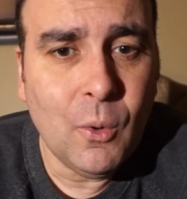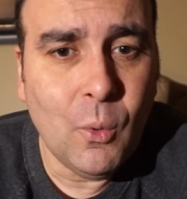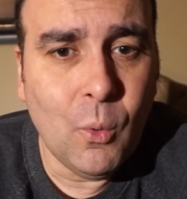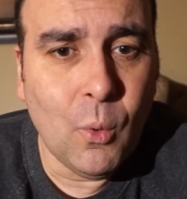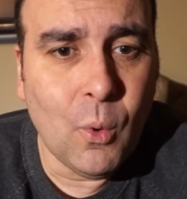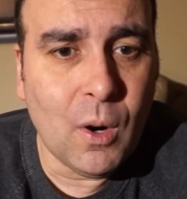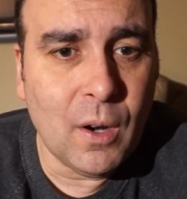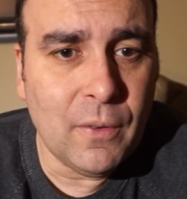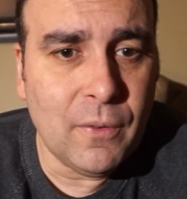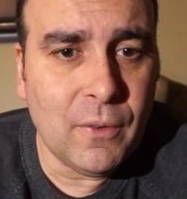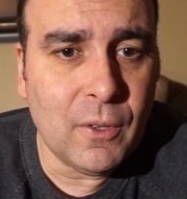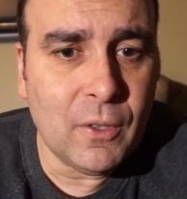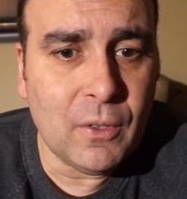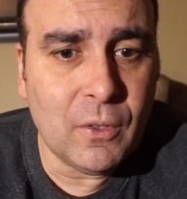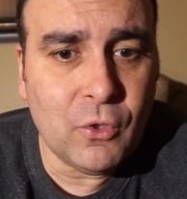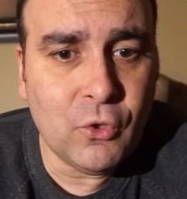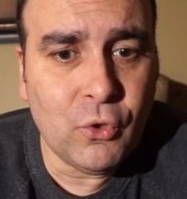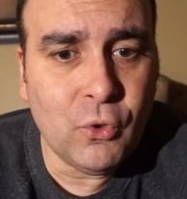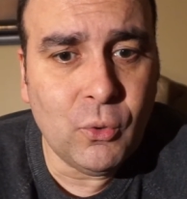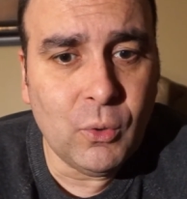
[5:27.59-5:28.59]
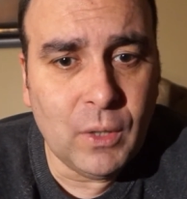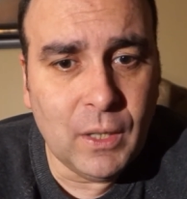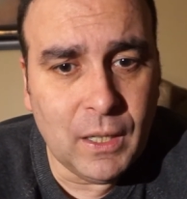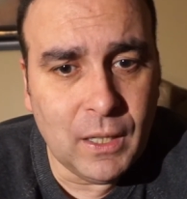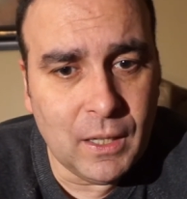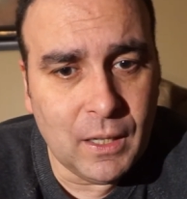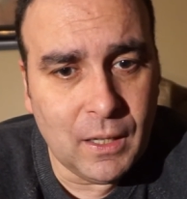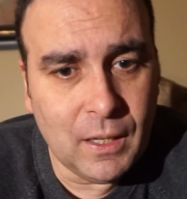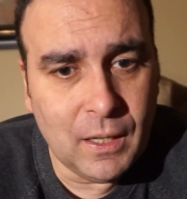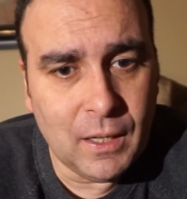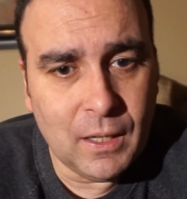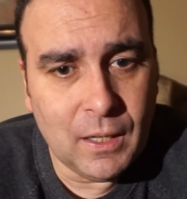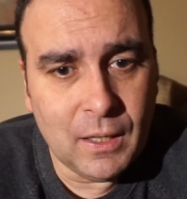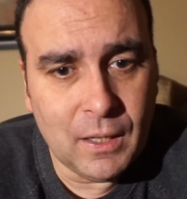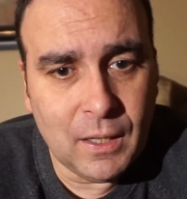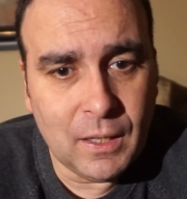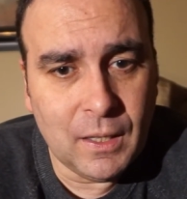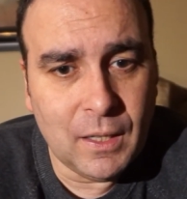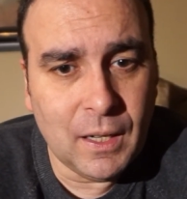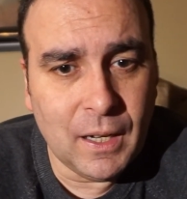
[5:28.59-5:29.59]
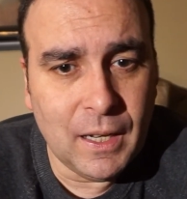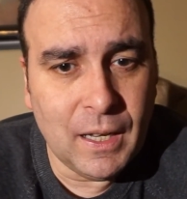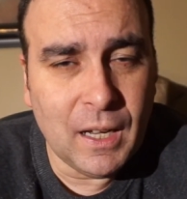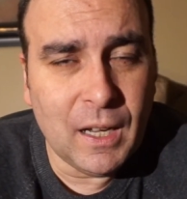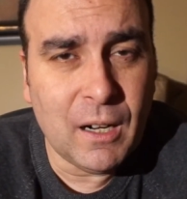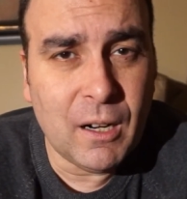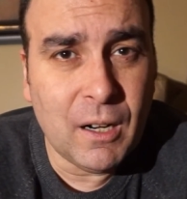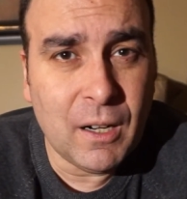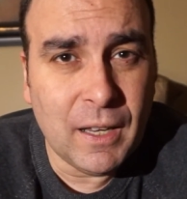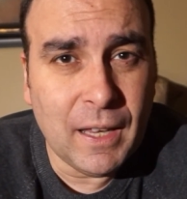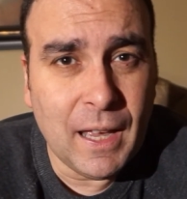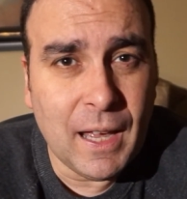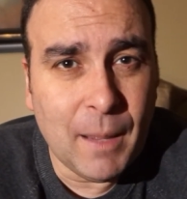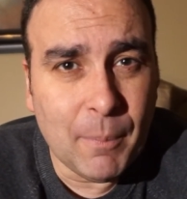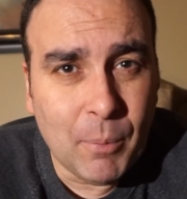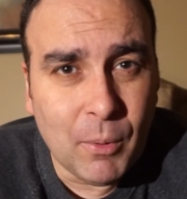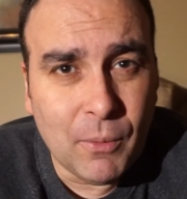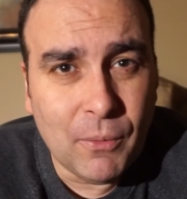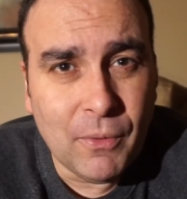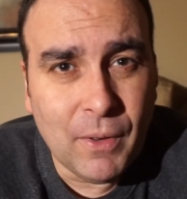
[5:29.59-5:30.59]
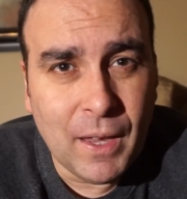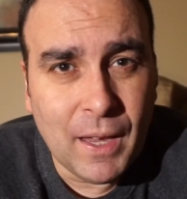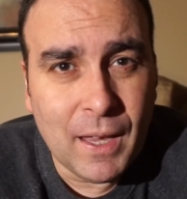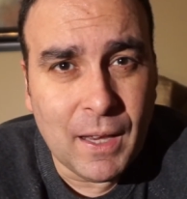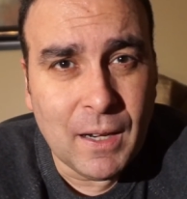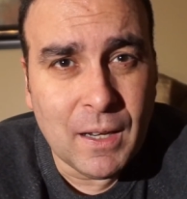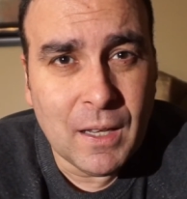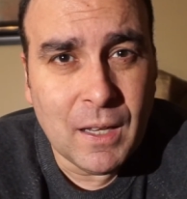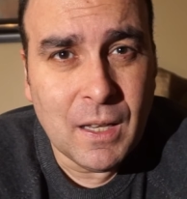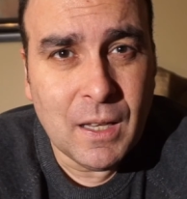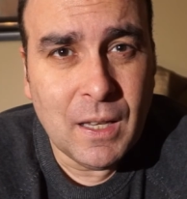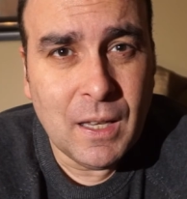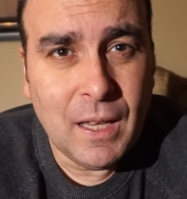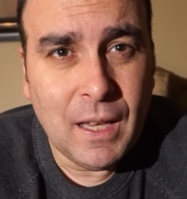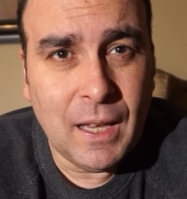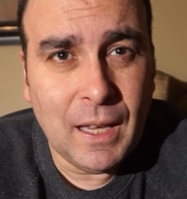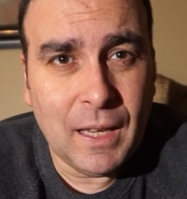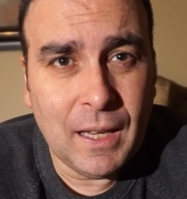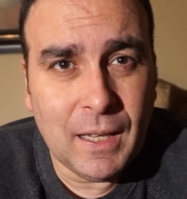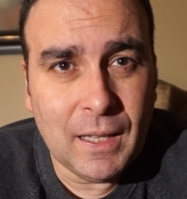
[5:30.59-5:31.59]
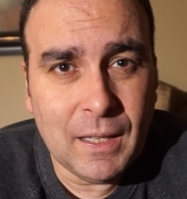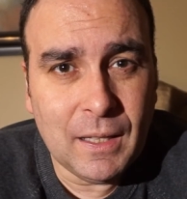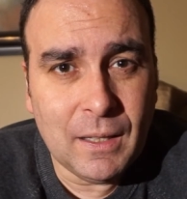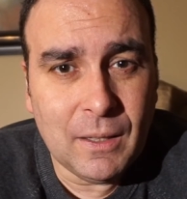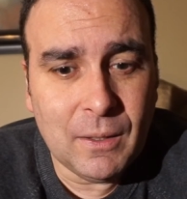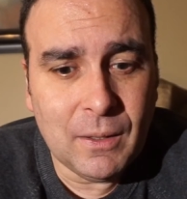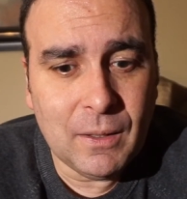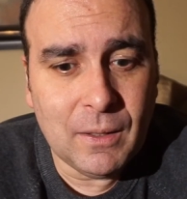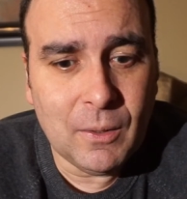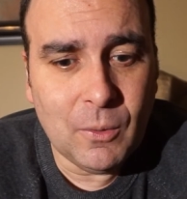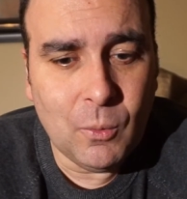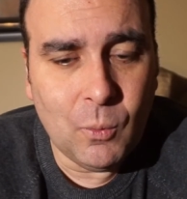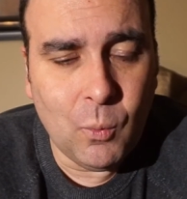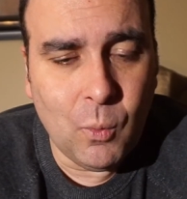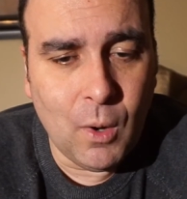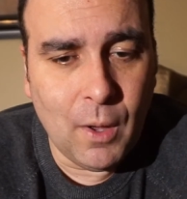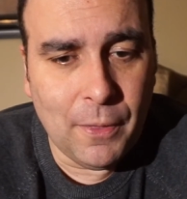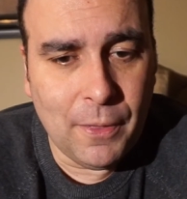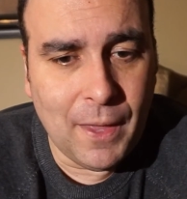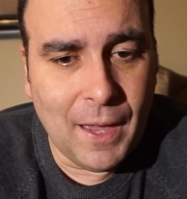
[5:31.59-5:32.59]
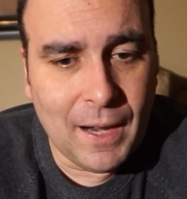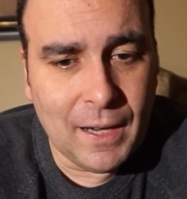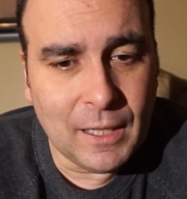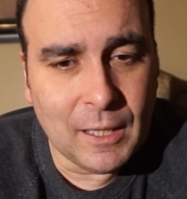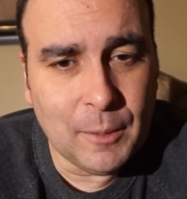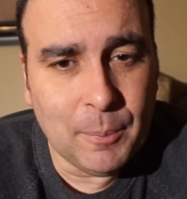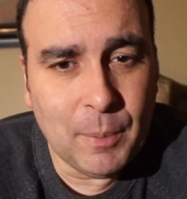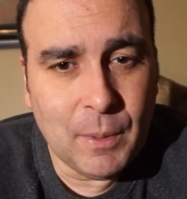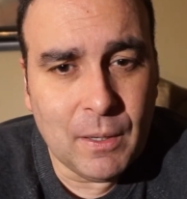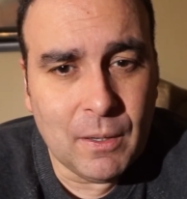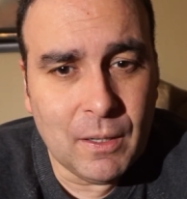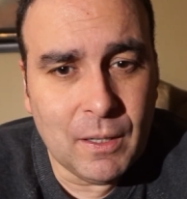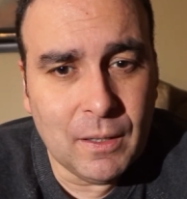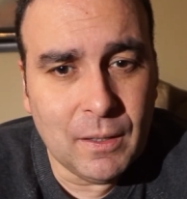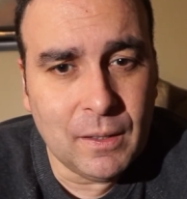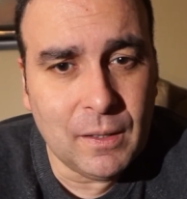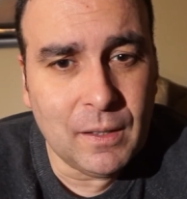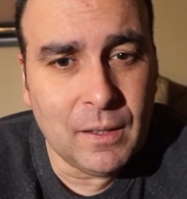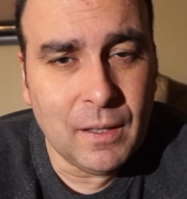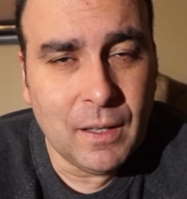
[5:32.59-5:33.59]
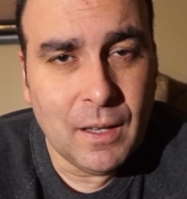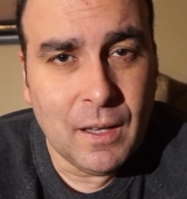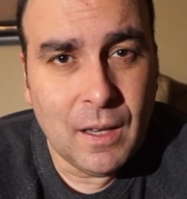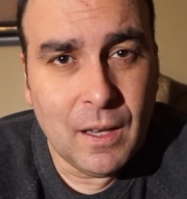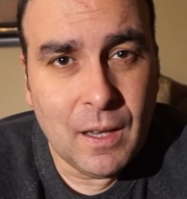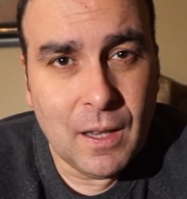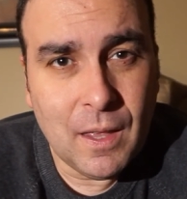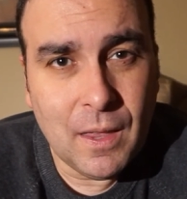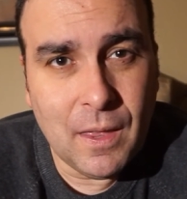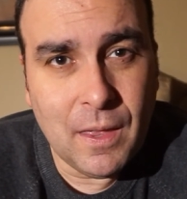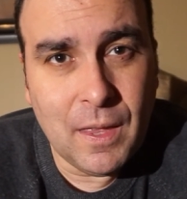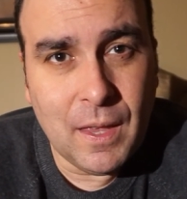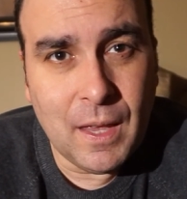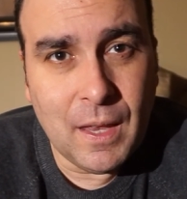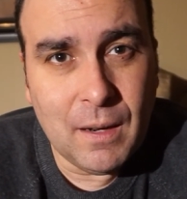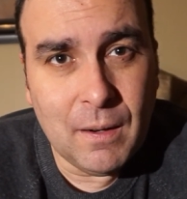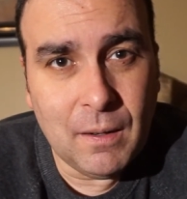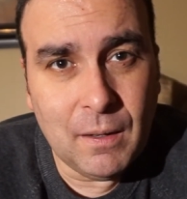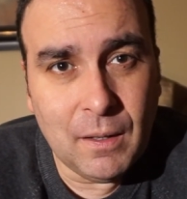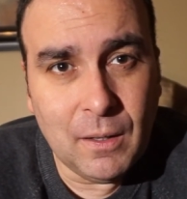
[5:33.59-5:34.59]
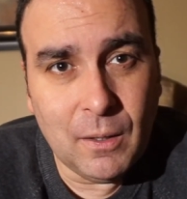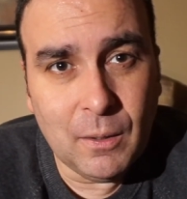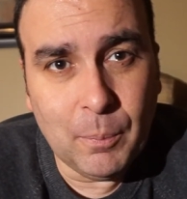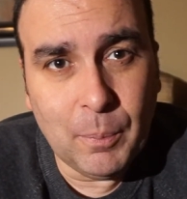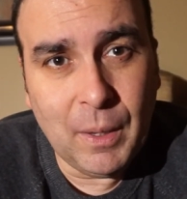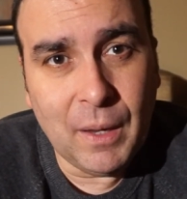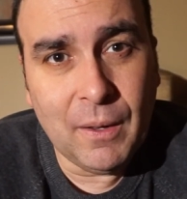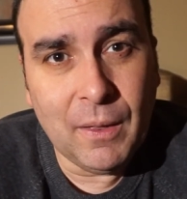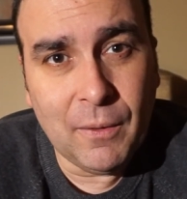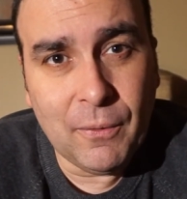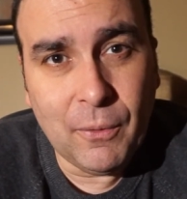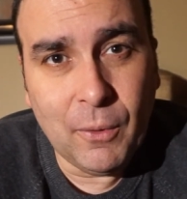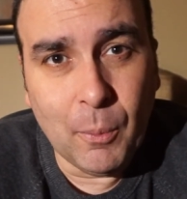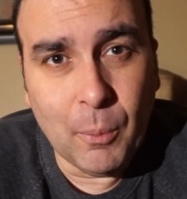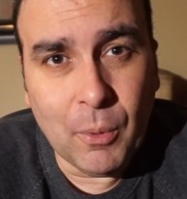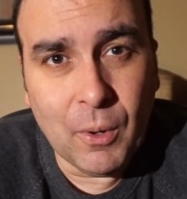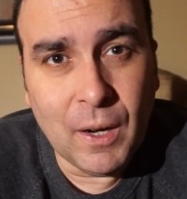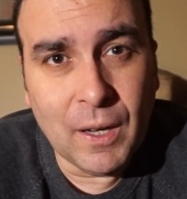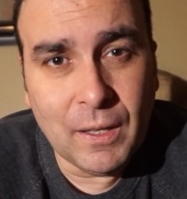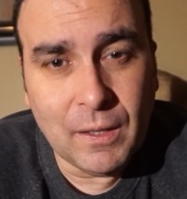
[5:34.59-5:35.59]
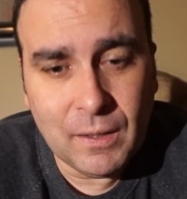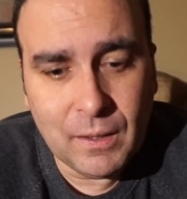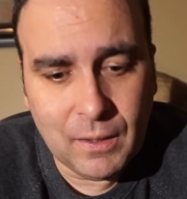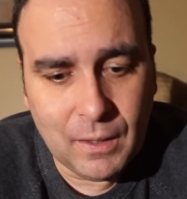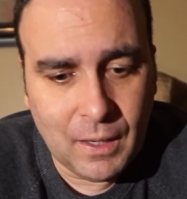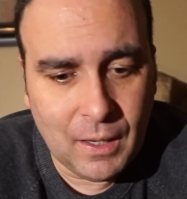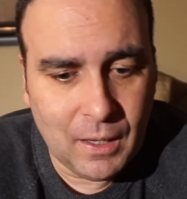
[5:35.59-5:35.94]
Or if you're truly a die-hard Apple fan and want that experience, then you'll pay the full price.